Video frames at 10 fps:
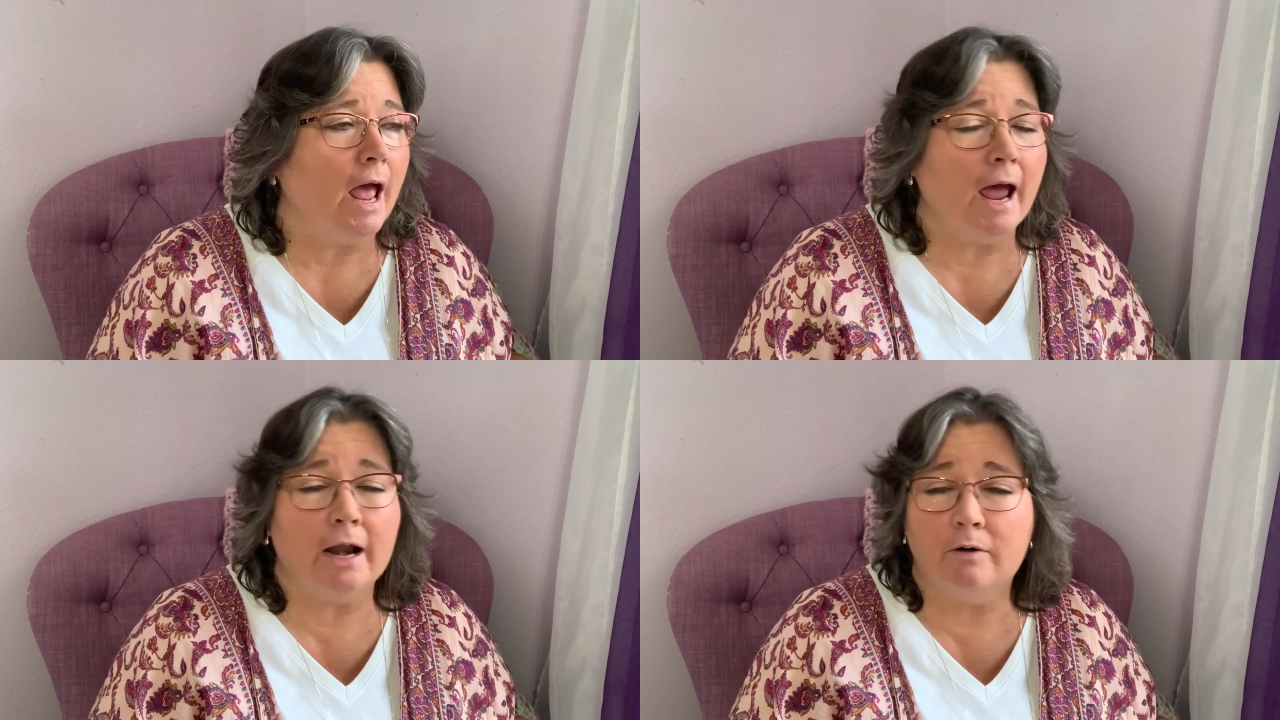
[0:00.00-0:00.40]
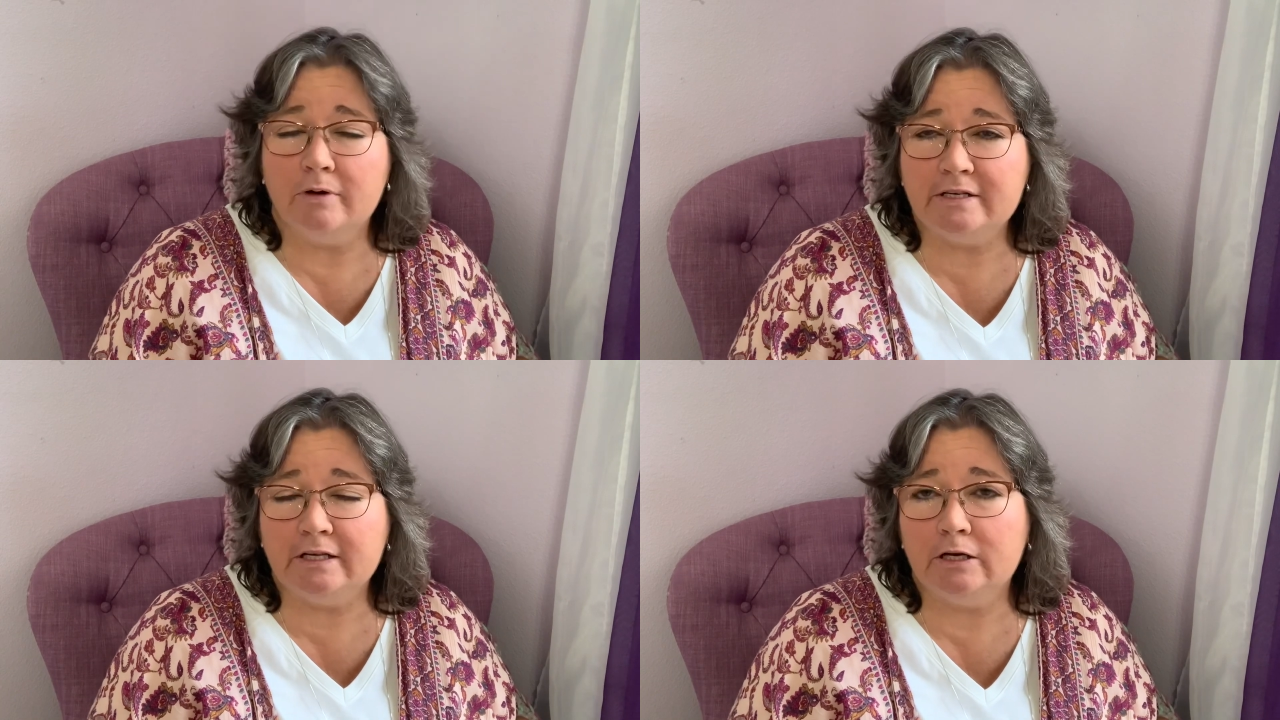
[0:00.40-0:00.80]
And I
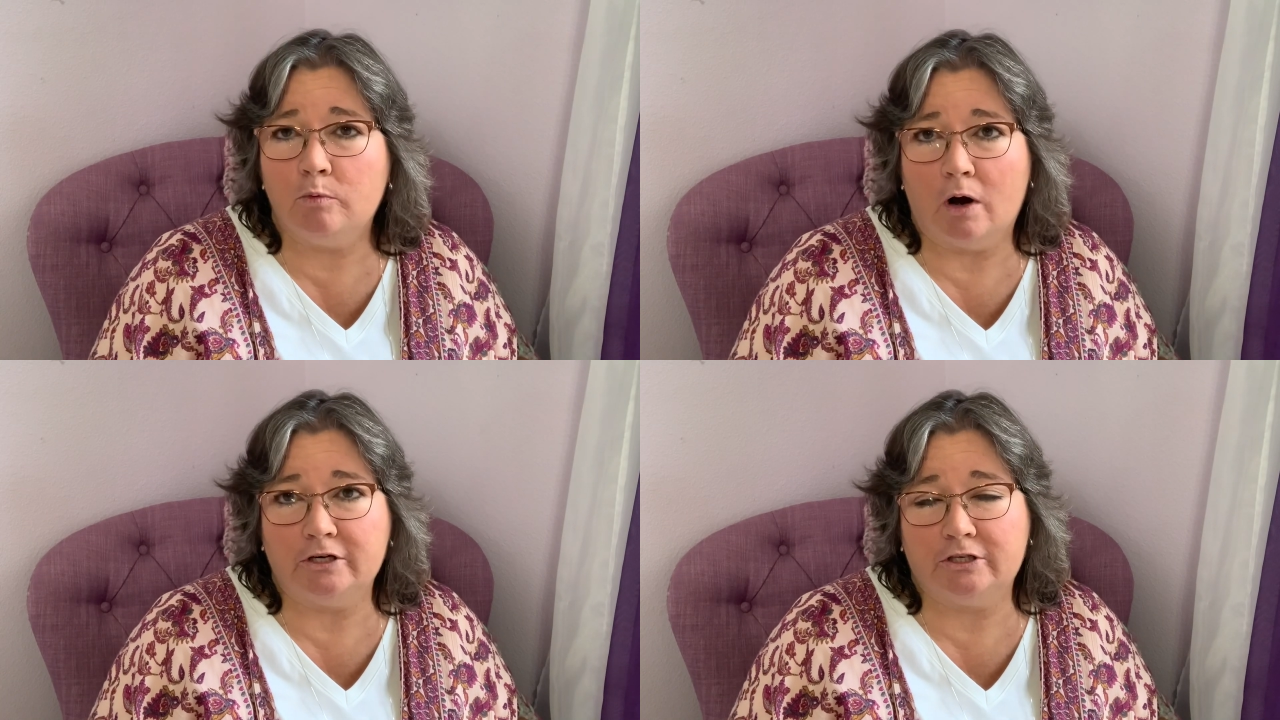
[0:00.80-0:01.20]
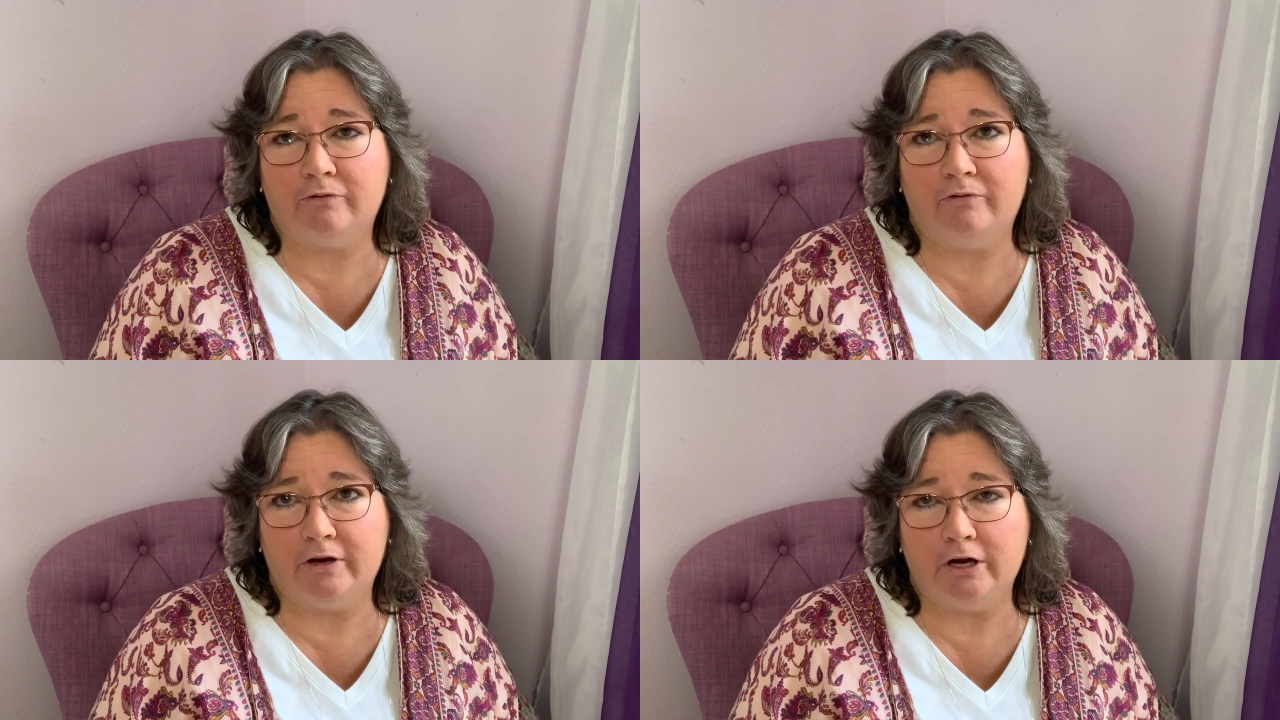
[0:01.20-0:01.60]
recently watched a
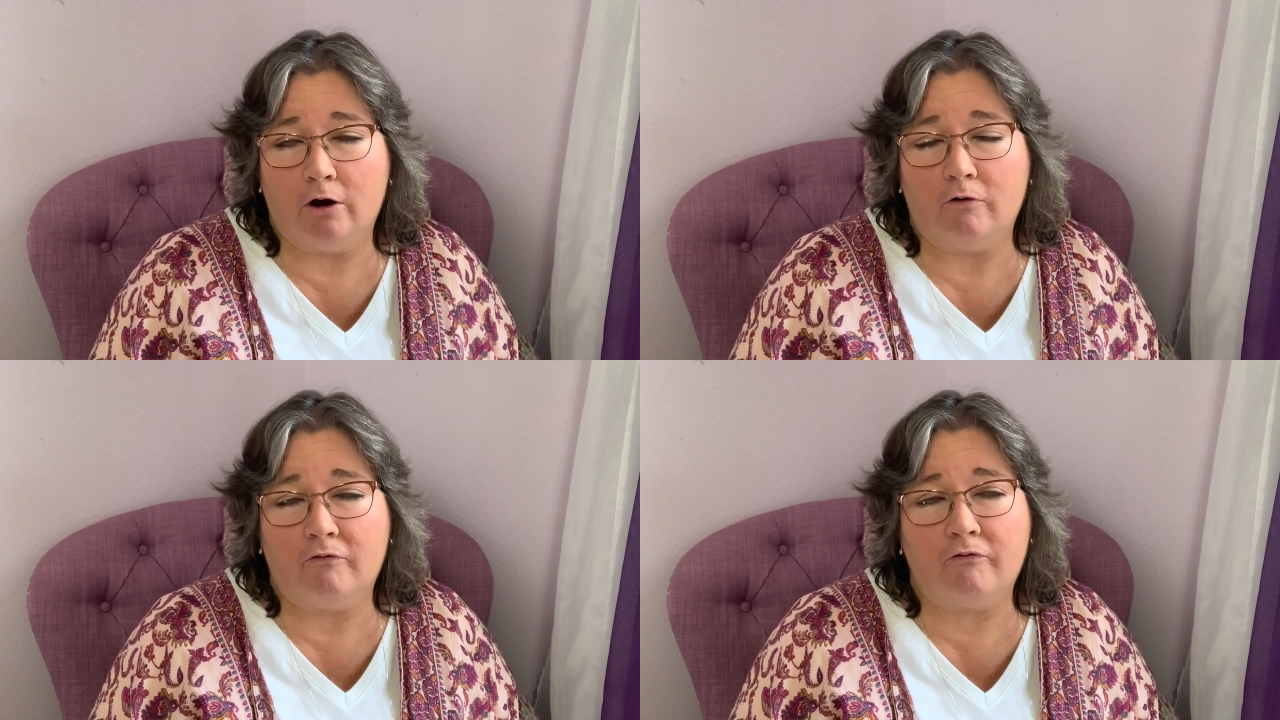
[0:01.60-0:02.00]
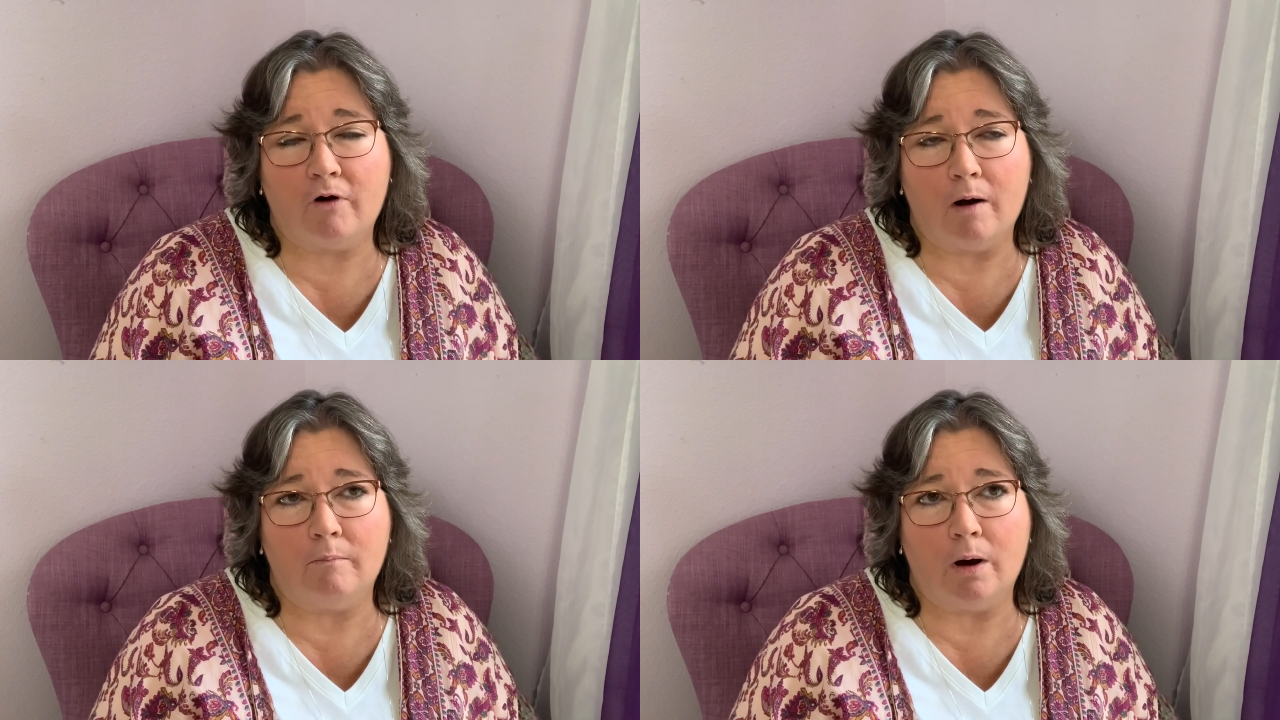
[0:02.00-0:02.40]
video
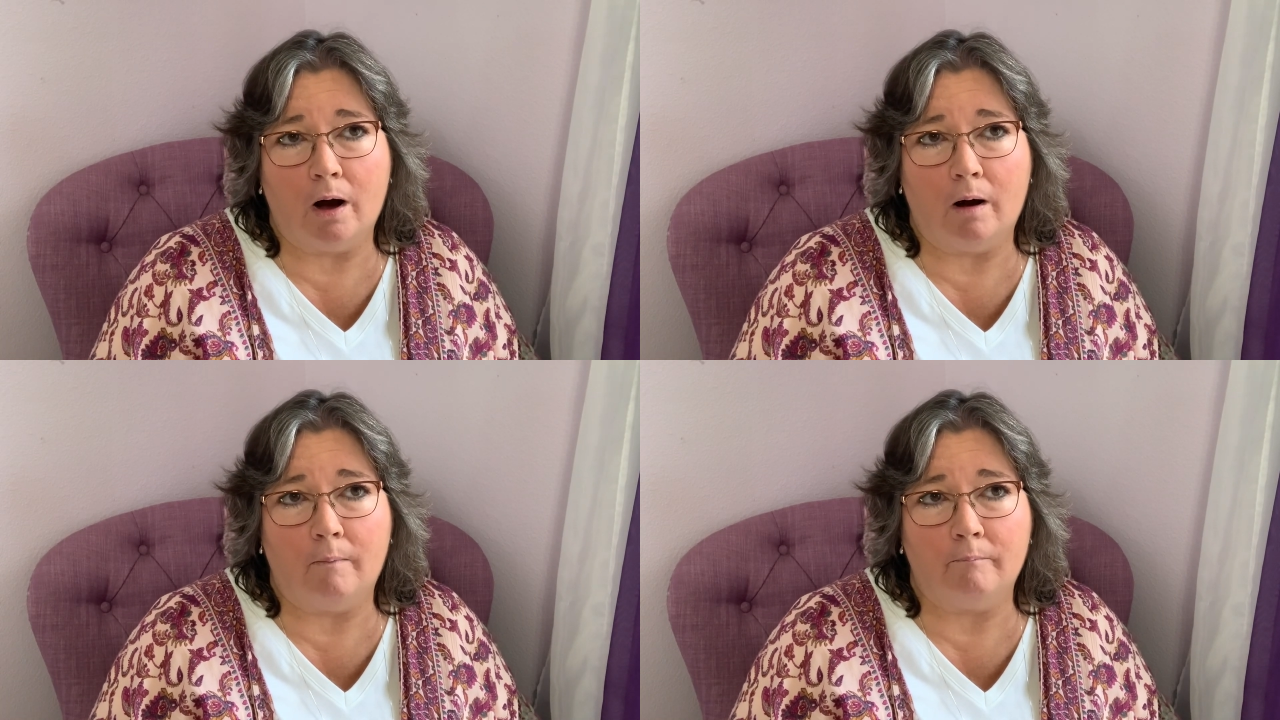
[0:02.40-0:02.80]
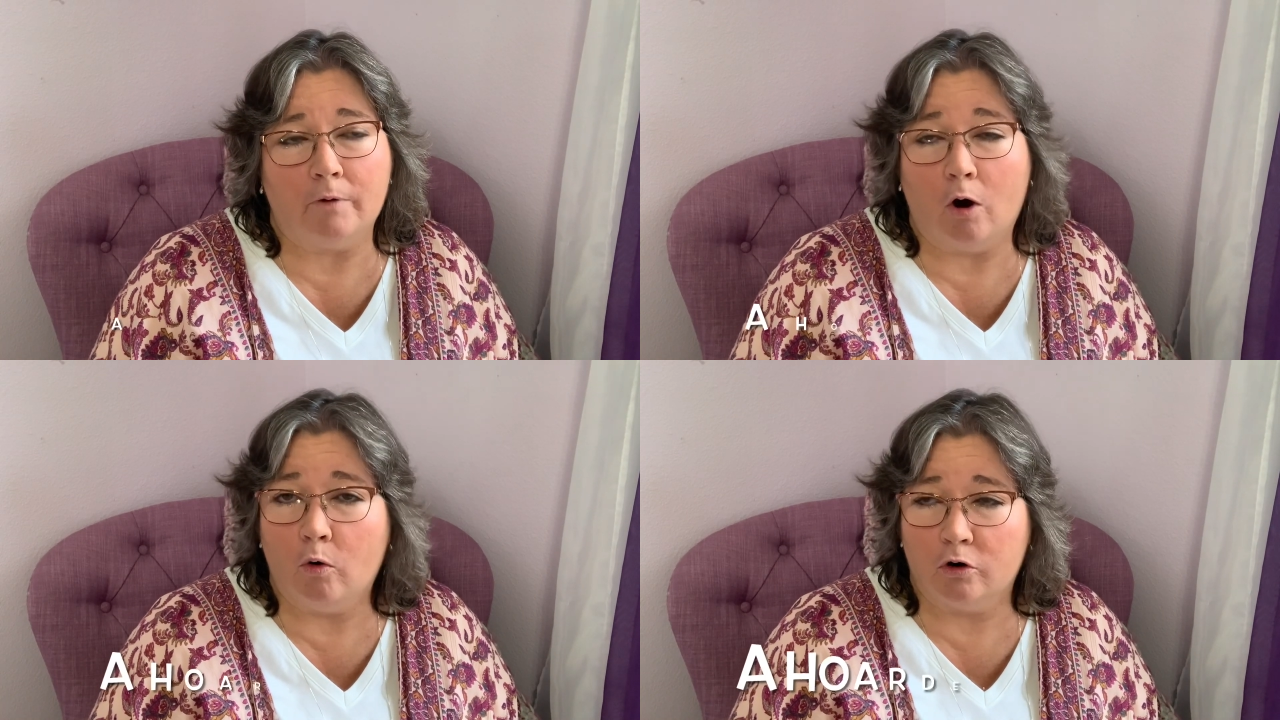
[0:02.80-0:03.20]
from A
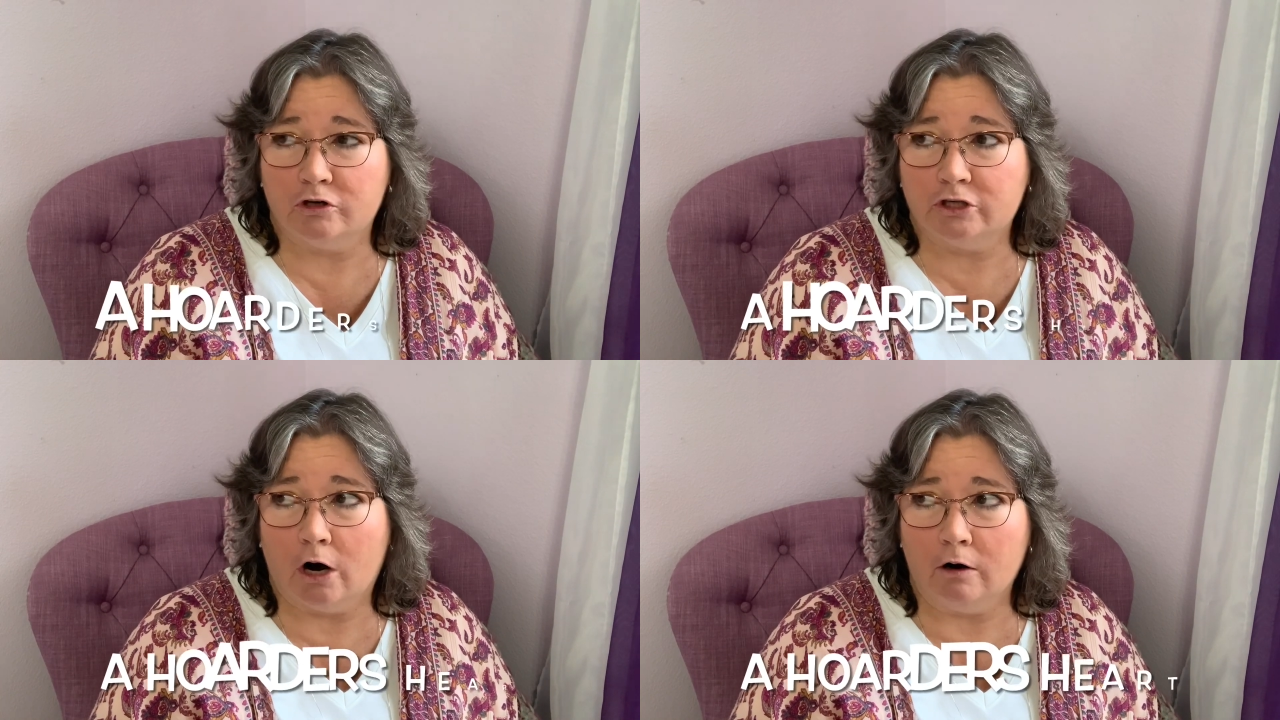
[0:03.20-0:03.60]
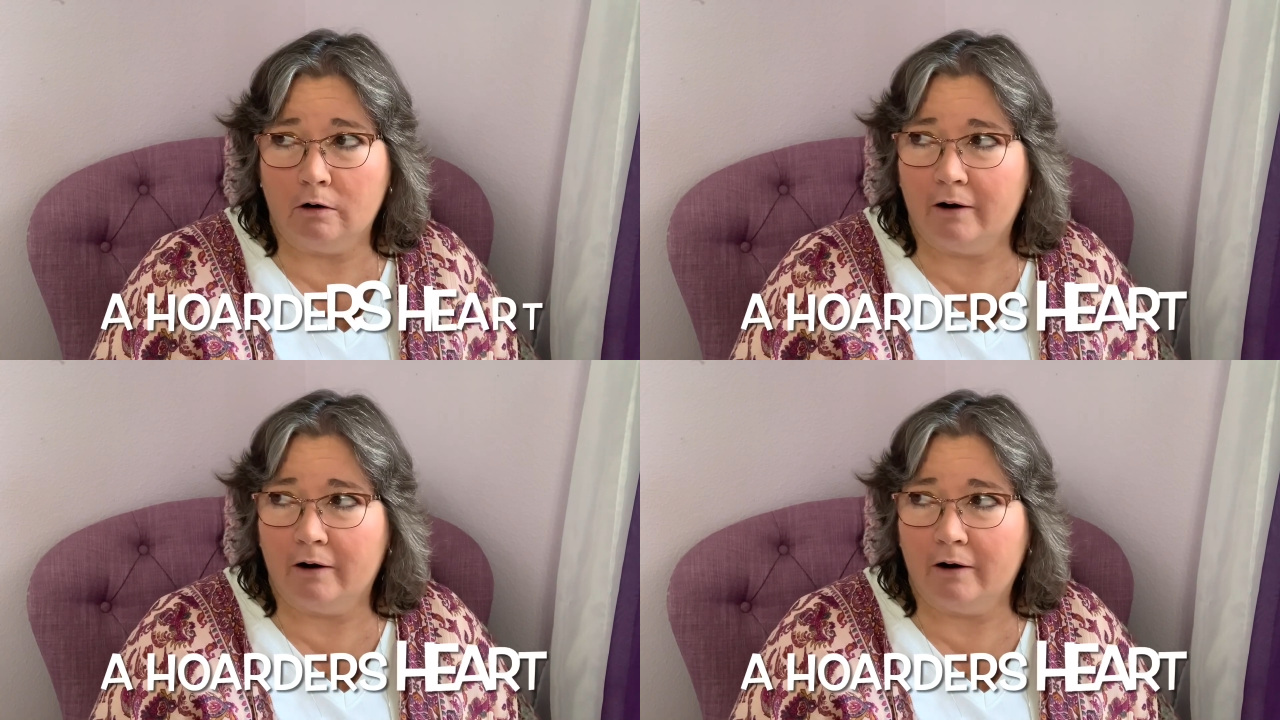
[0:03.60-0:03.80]
Hoarder's Heart.